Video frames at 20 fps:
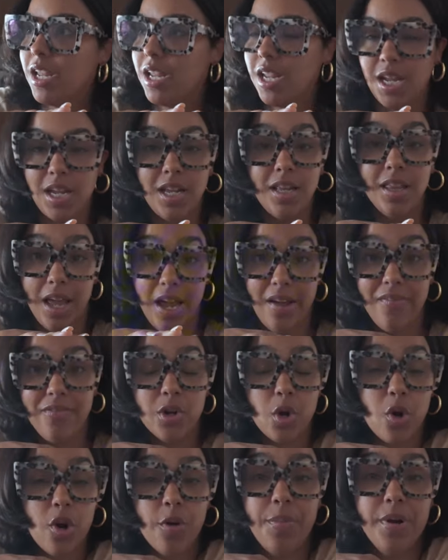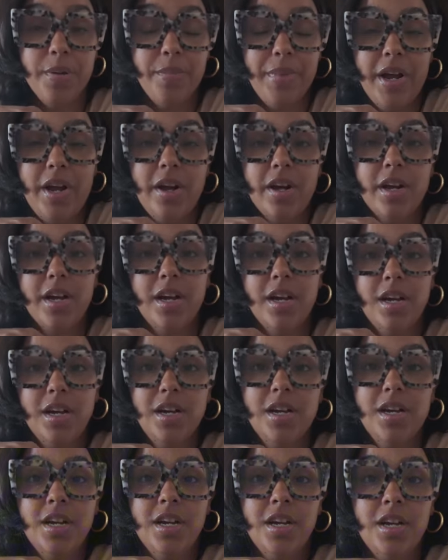he left corporate America
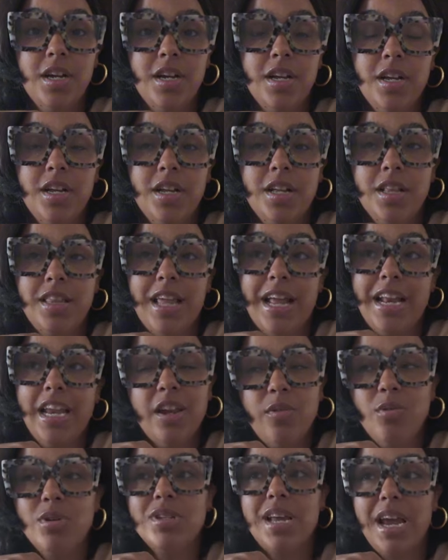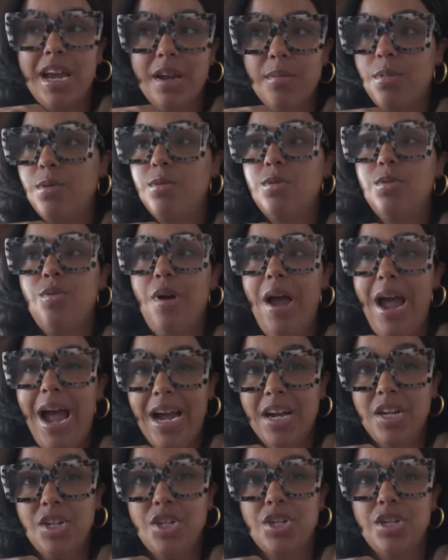that he was able to
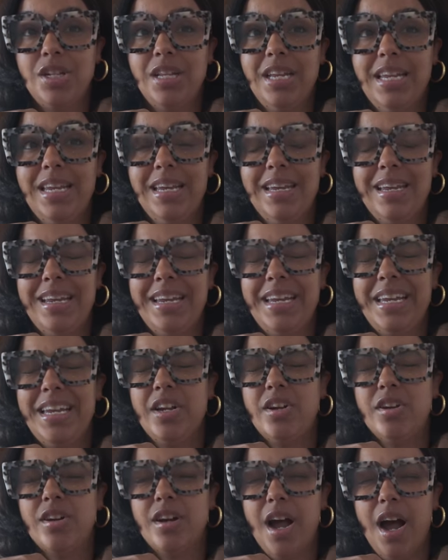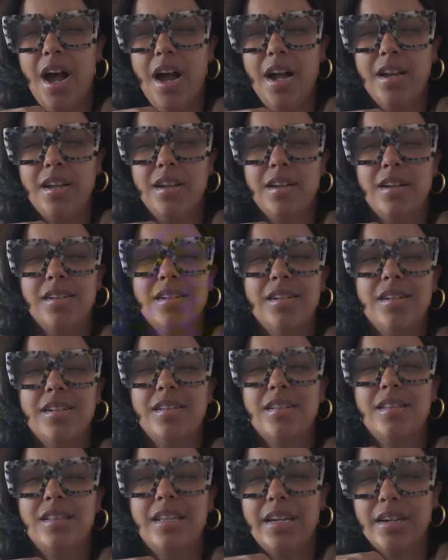actually hear God
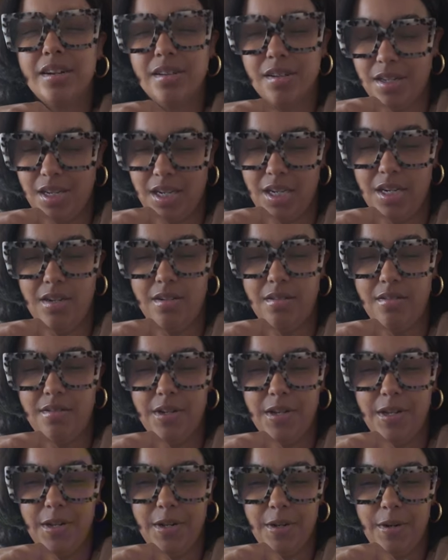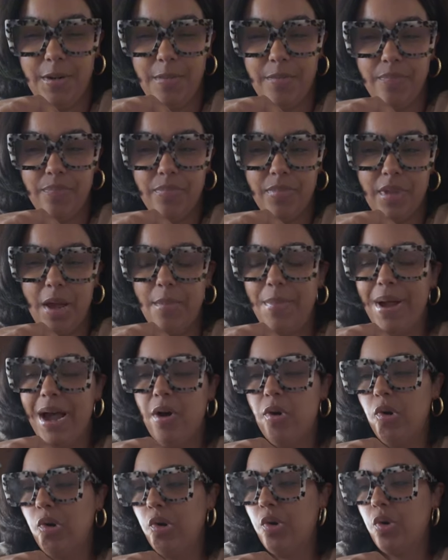clearly
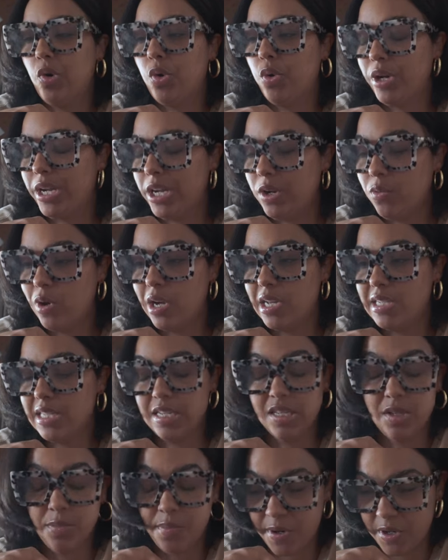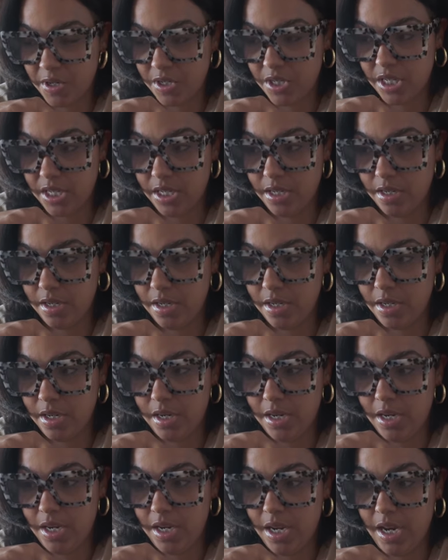about who he was as a person
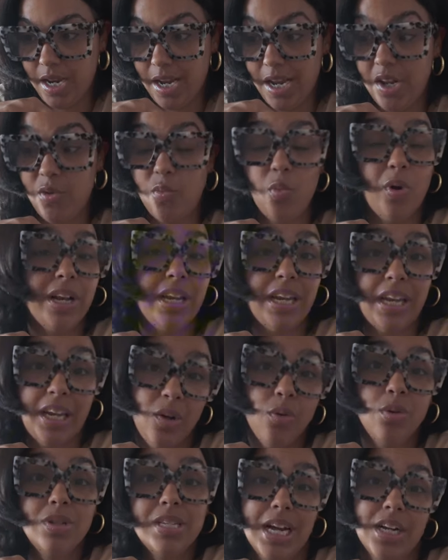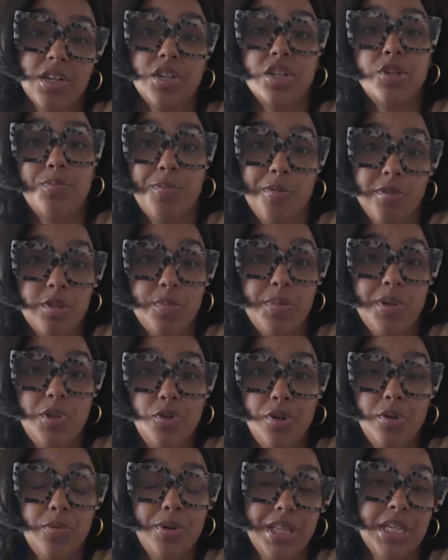and what he was actually supposed to be
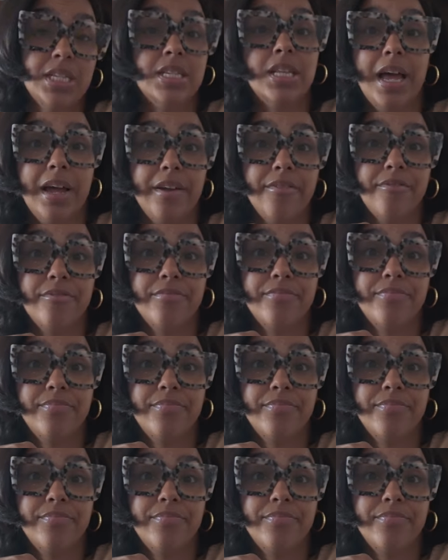doing with his life.